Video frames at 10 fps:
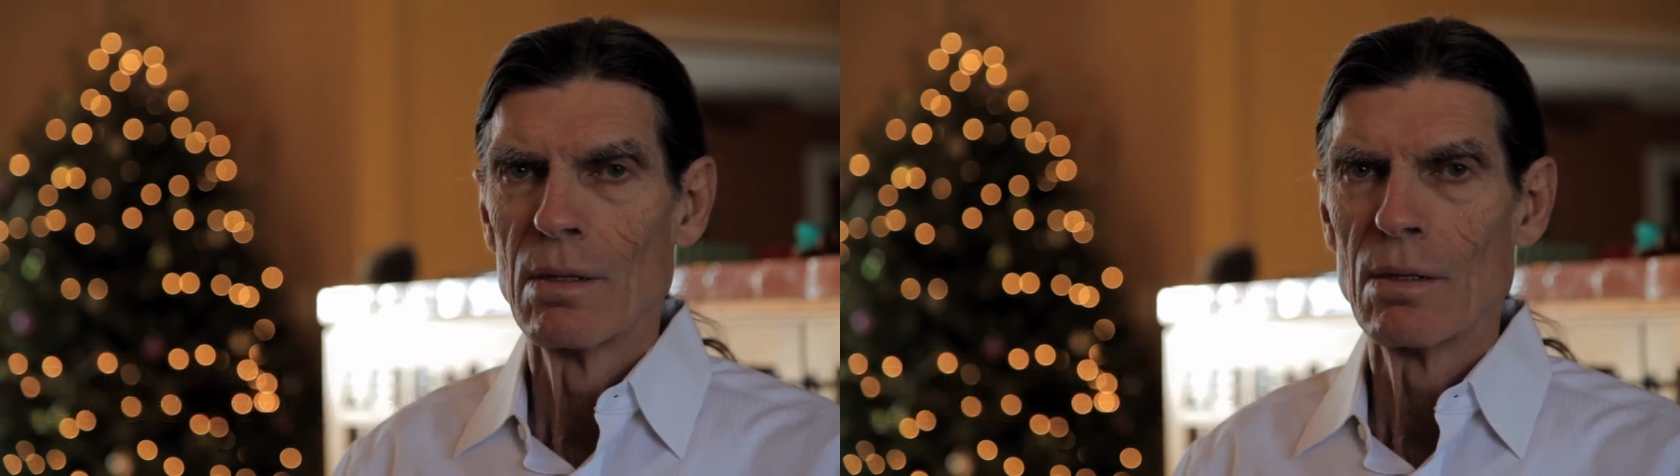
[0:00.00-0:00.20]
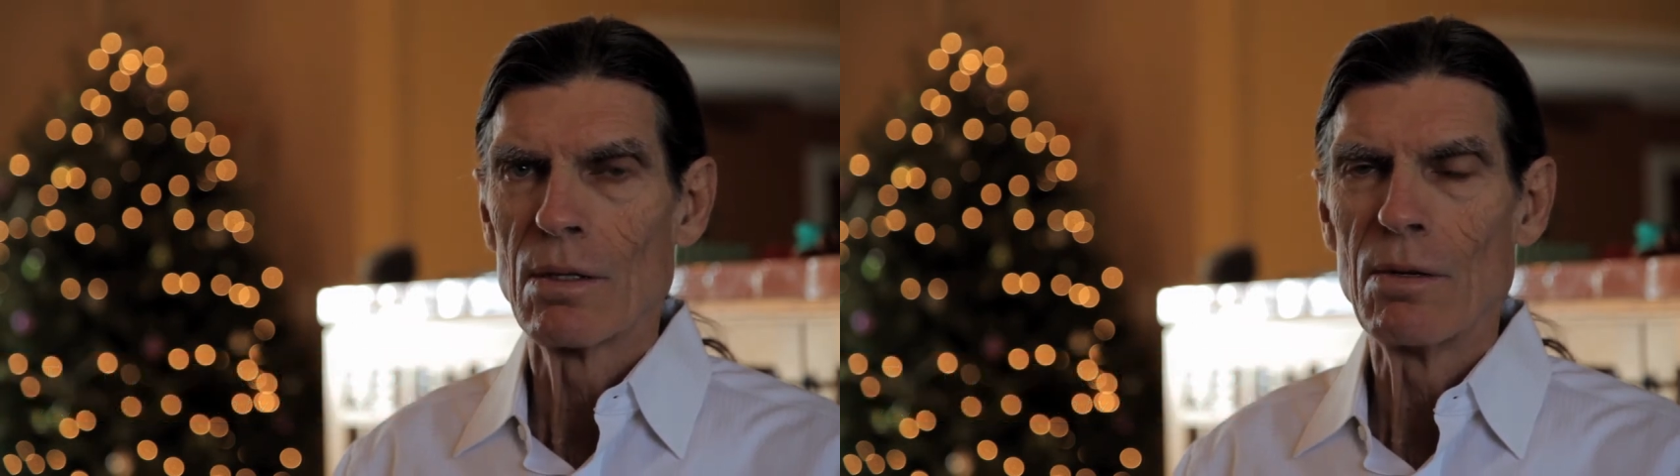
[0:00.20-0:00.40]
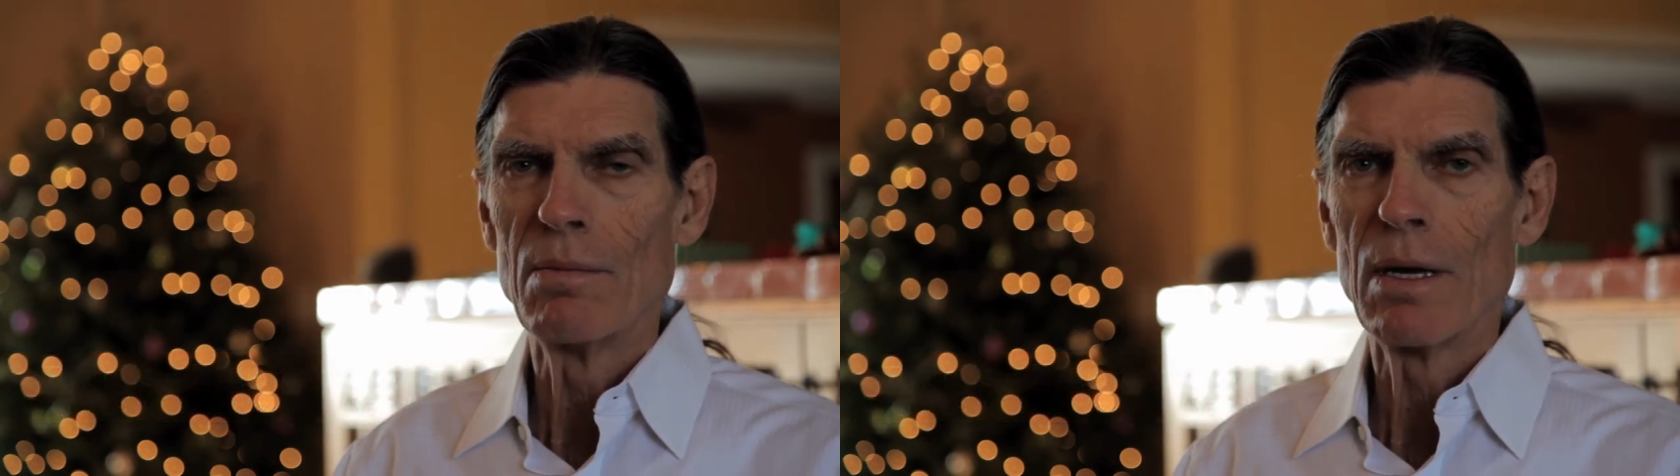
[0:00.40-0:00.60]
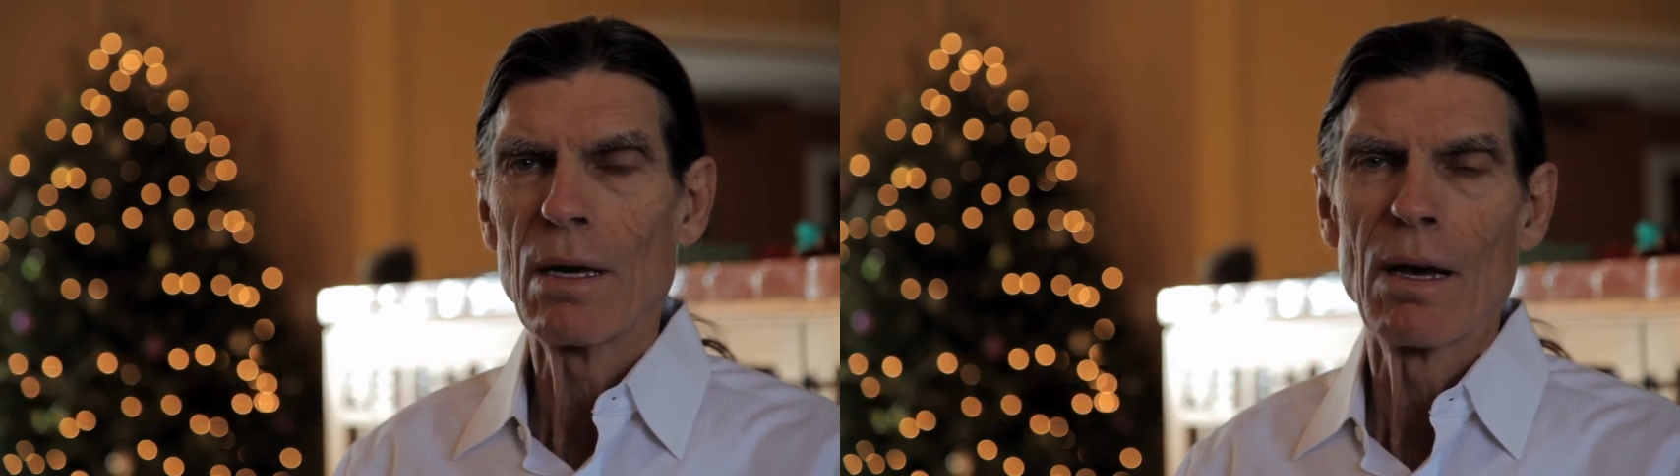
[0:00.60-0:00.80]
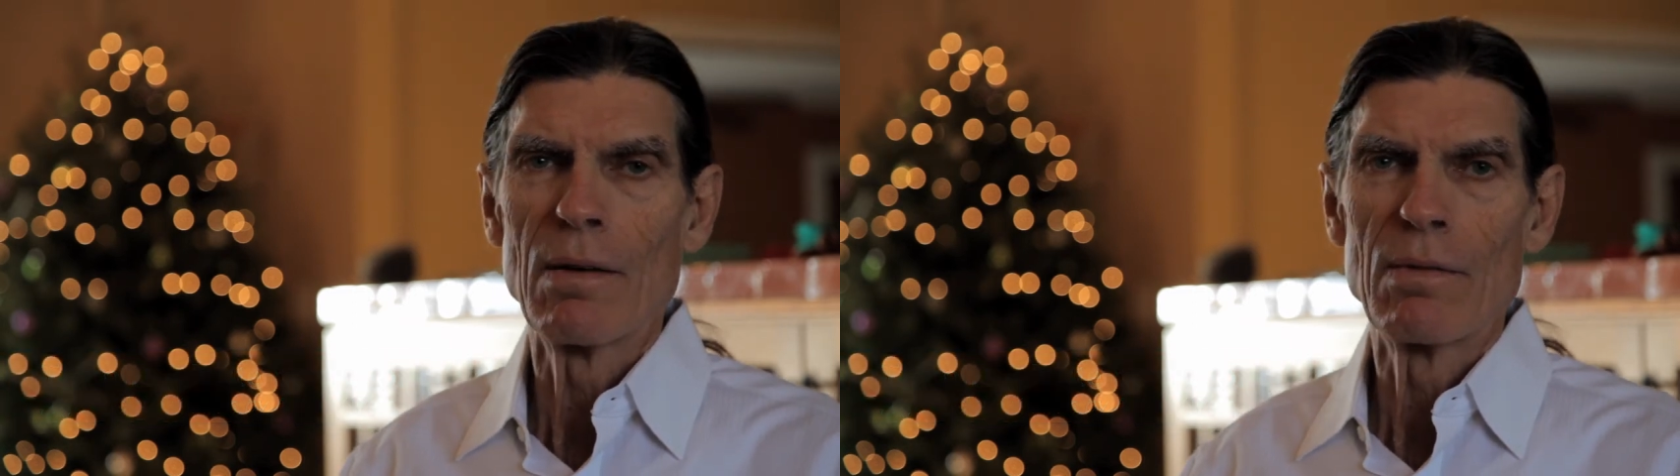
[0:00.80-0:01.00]
So you may
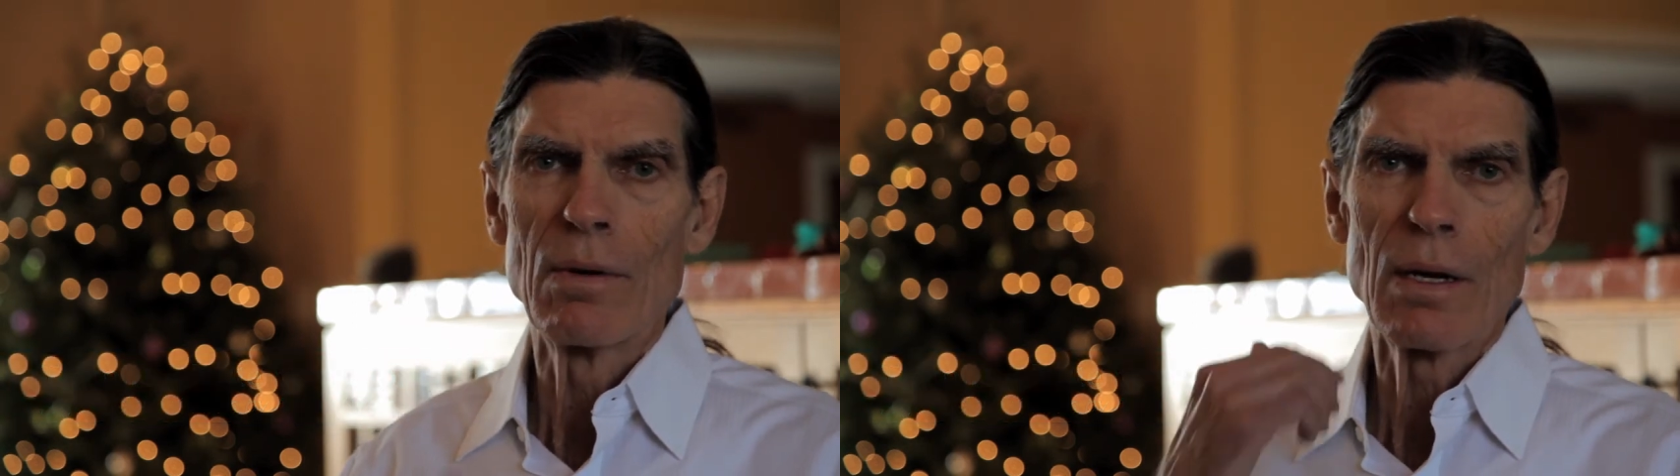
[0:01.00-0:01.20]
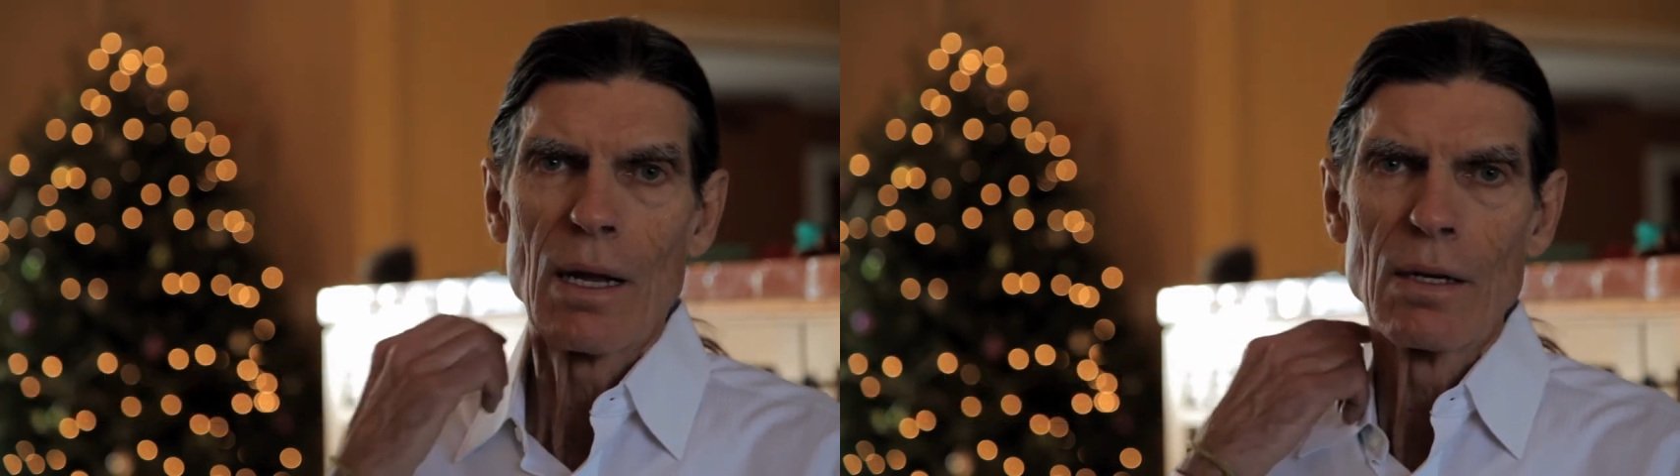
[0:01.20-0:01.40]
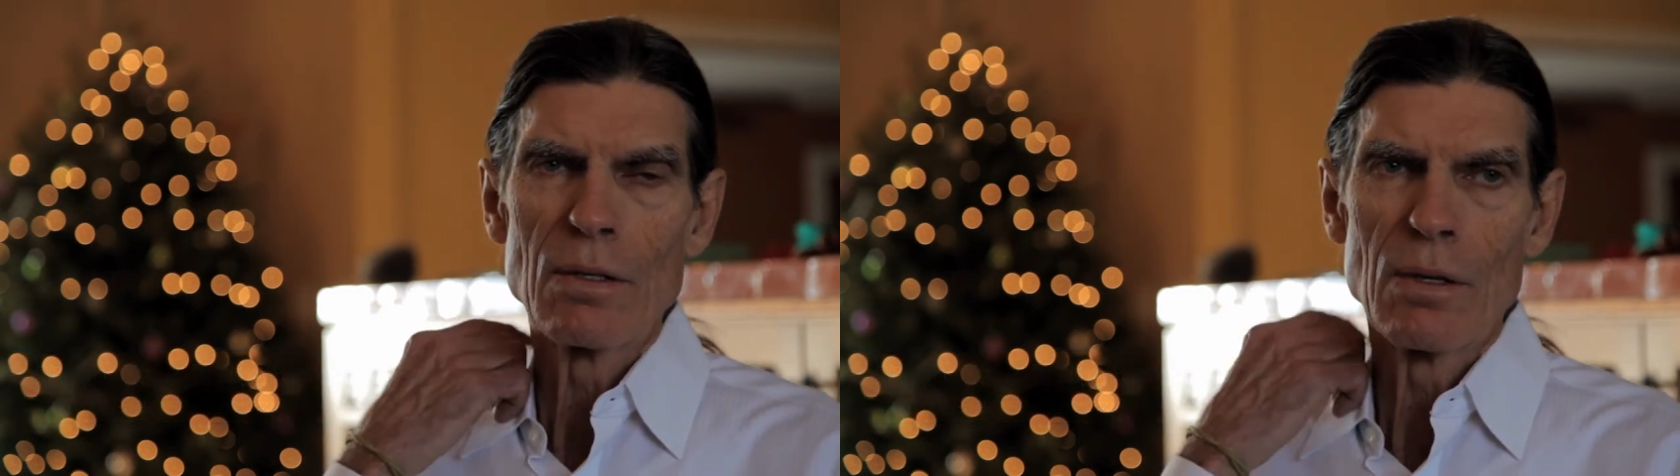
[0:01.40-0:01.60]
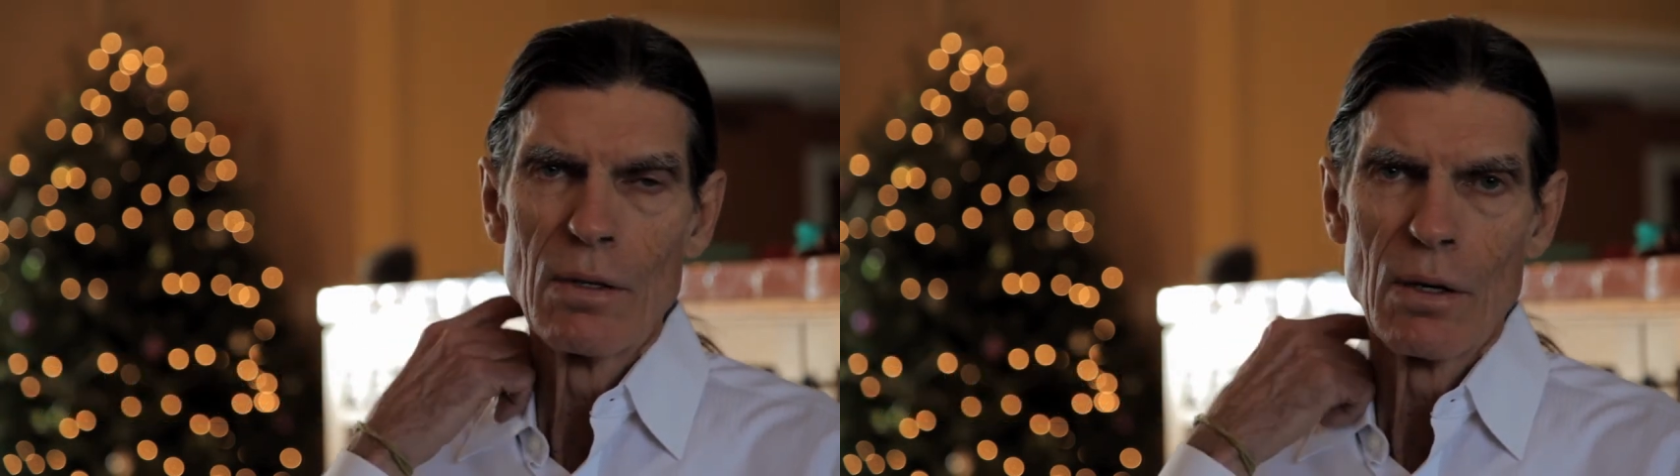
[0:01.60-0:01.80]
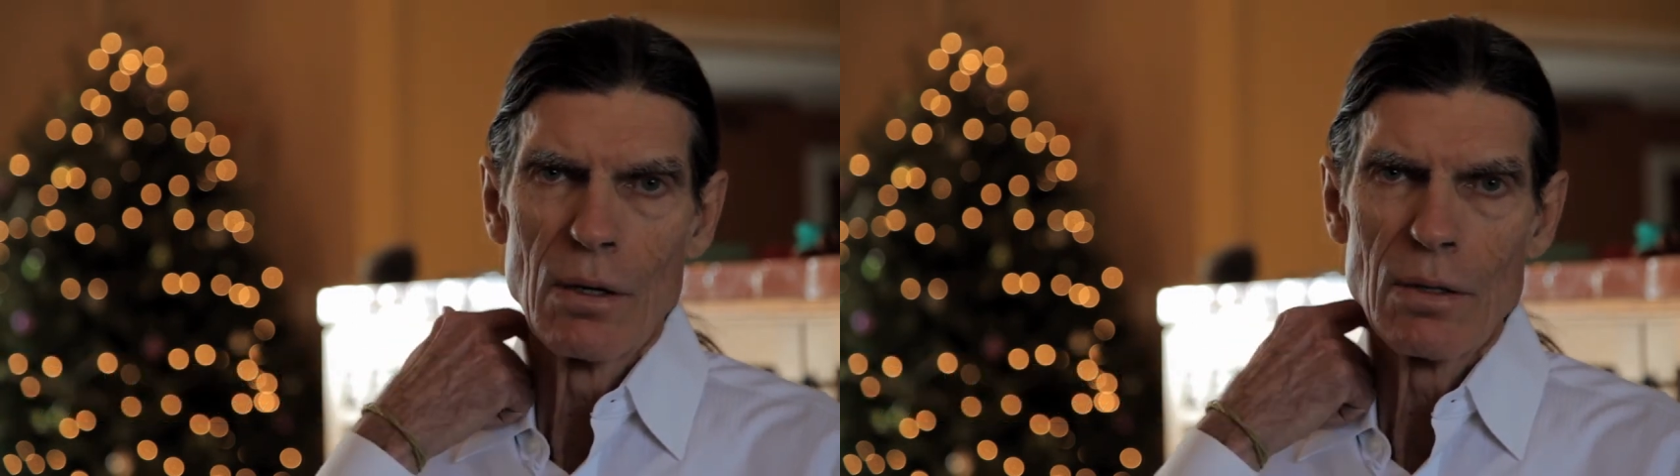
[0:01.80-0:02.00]
have realized or
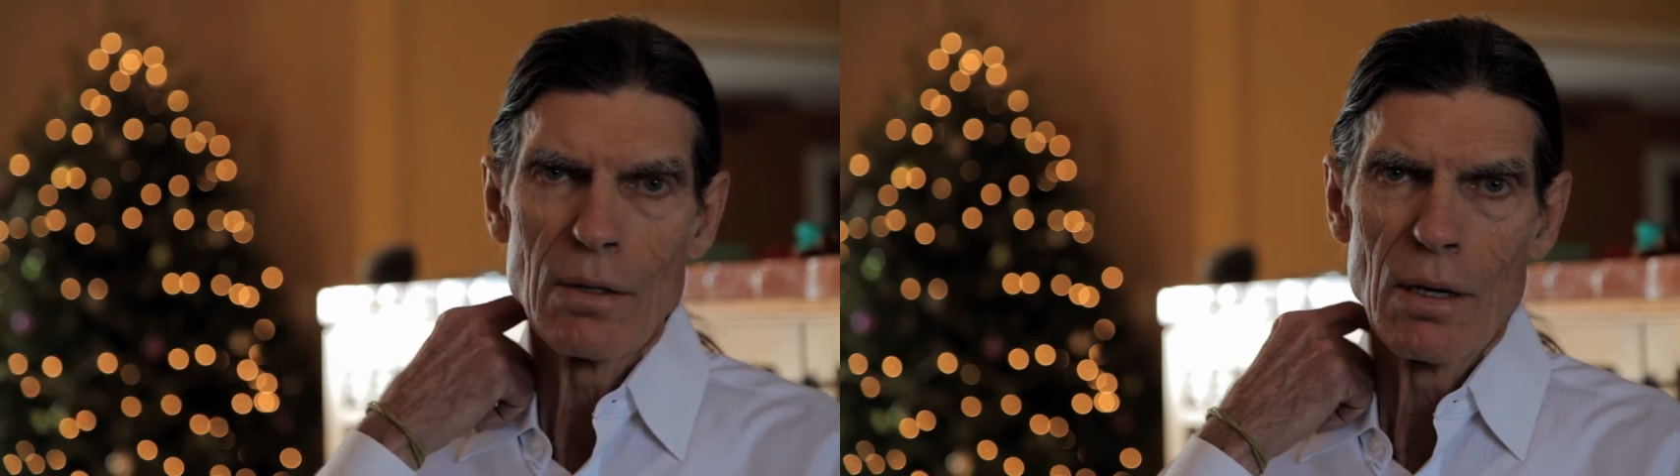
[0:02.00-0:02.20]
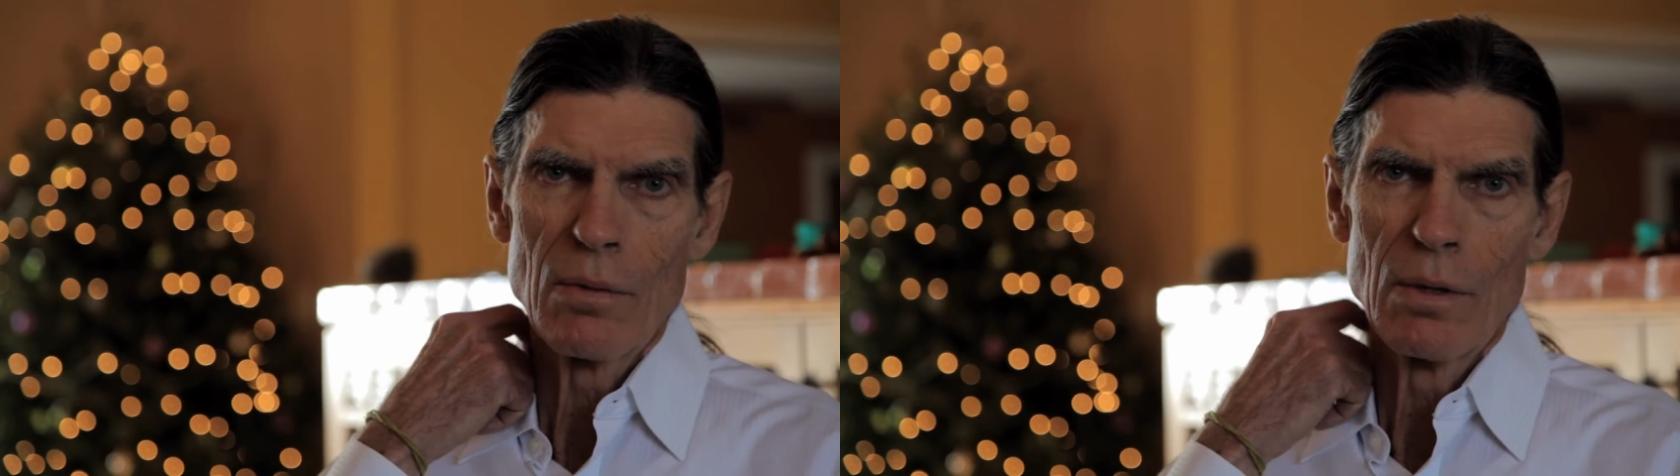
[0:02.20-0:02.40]
noticed that